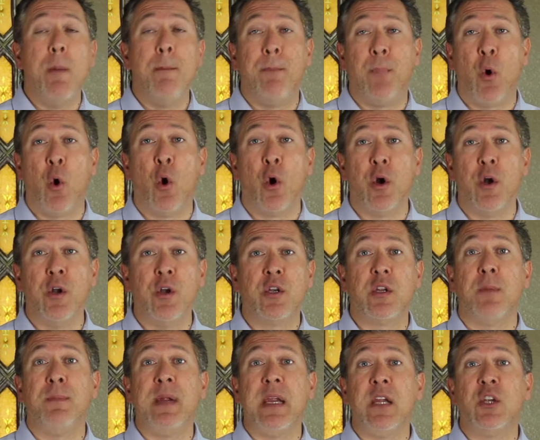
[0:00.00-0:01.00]
important
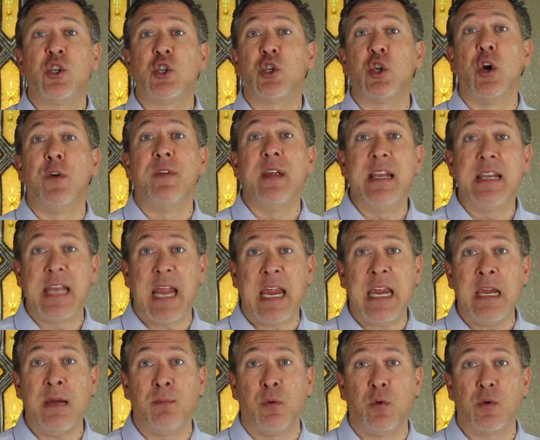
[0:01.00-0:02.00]
to be serving
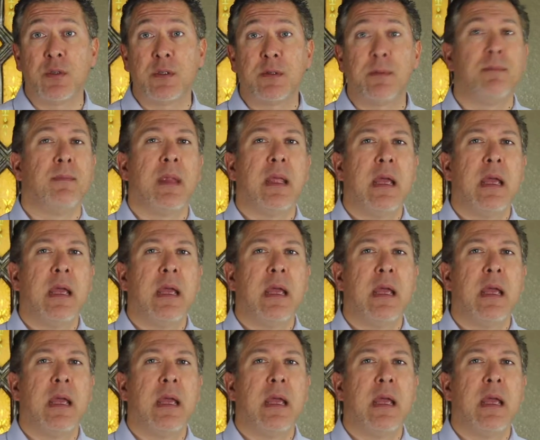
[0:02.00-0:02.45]
tables,